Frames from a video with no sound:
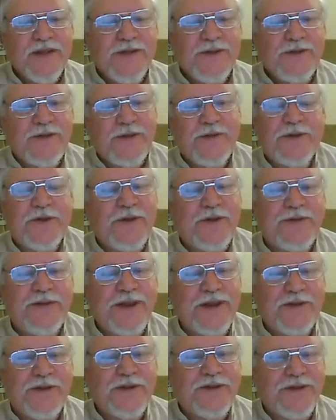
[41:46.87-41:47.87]
So there are
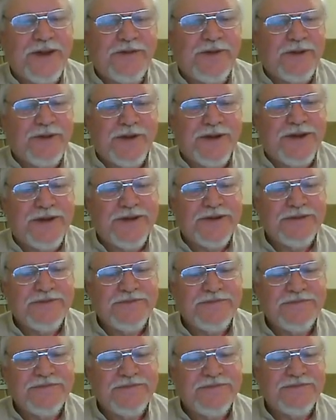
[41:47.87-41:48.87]
secrets everywhere,
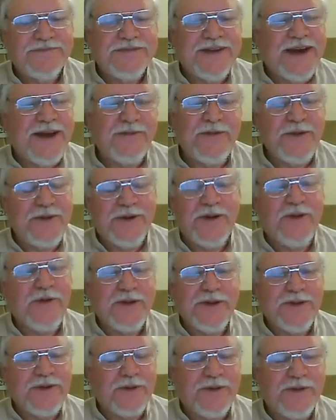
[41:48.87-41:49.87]
and I won't go
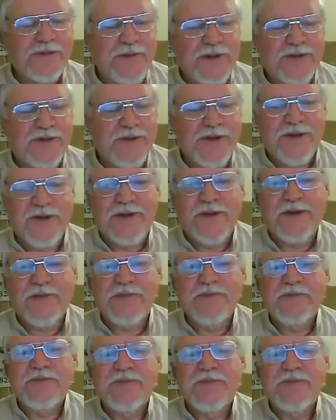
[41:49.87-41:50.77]
into it much longer.